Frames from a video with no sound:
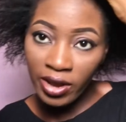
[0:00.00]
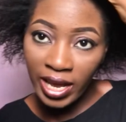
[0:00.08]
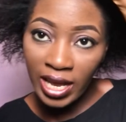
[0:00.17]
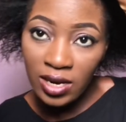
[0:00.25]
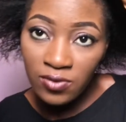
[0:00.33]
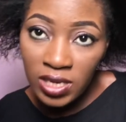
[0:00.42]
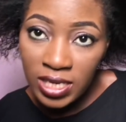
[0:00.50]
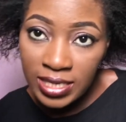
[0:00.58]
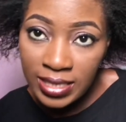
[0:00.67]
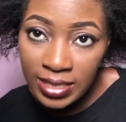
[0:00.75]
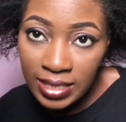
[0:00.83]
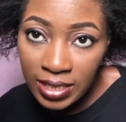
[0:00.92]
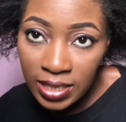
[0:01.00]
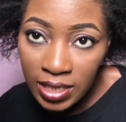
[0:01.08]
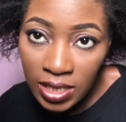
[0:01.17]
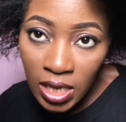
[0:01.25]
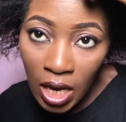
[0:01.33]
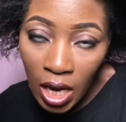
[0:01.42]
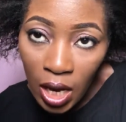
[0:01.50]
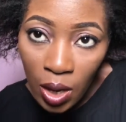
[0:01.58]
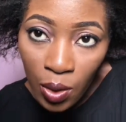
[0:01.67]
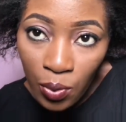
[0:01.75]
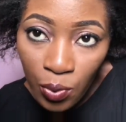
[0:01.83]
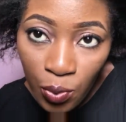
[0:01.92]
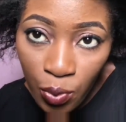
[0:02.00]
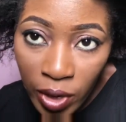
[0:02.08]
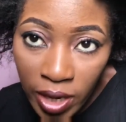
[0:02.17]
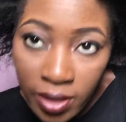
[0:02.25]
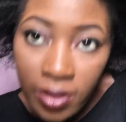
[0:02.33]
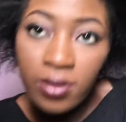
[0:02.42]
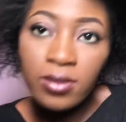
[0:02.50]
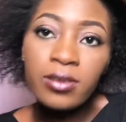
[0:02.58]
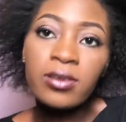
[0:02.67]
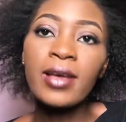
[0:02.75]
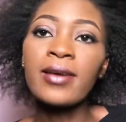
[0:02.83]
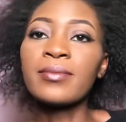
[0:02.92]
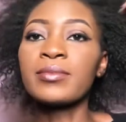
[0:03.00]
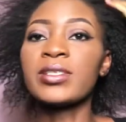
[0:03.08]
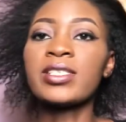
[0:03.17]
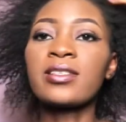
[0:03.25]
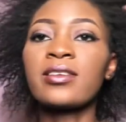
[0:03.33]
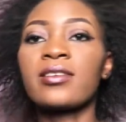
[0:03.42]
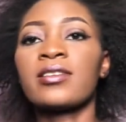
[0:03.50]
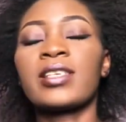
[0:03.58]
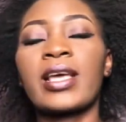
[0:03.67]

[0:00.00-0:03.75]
can't really see where the this thing is.